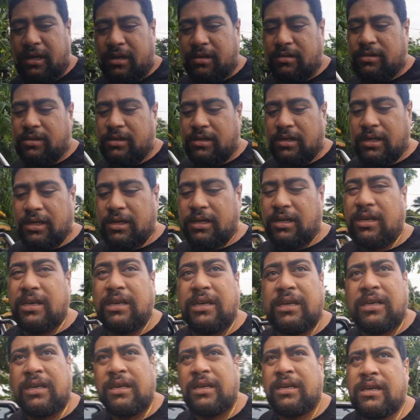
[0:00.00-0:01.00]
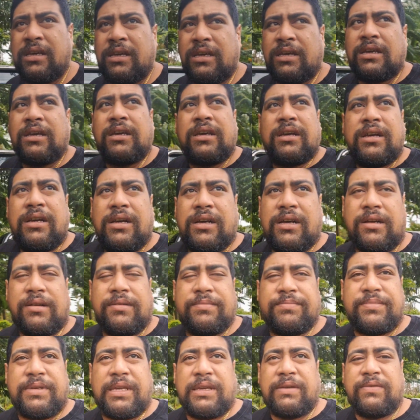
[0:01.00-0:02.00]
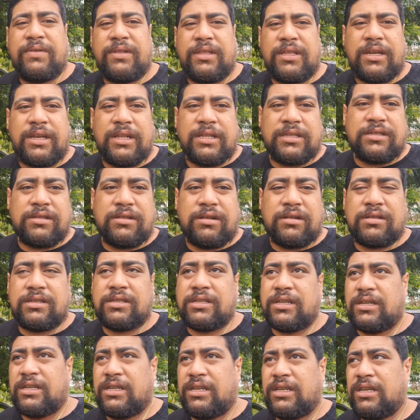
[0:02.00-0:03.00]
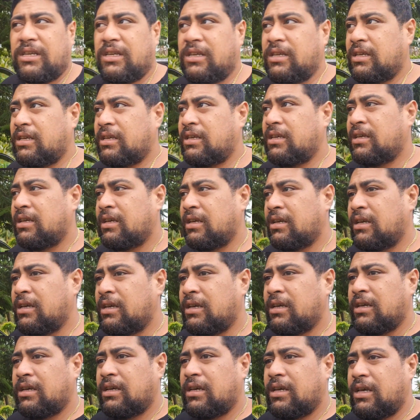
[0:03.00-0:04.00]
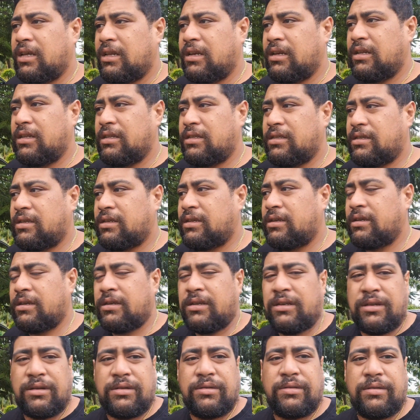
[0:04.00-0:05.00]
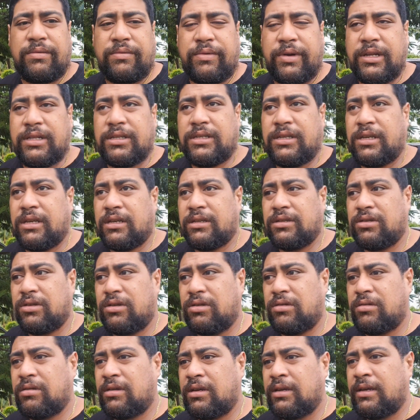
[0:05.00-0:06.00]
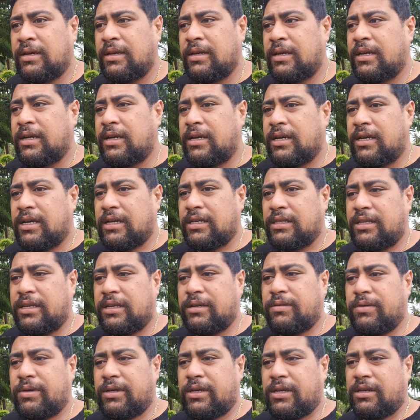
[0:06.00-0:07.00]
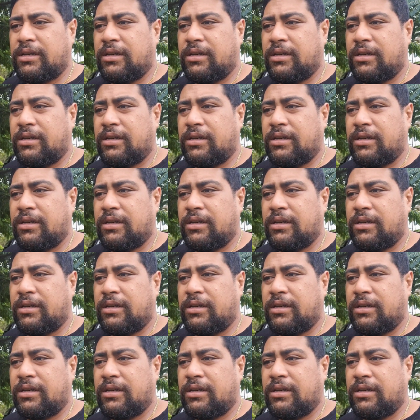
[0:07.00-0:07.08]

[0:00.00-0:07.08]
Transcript: it out today, given that it's not sunny and it's, the rain's here. So I think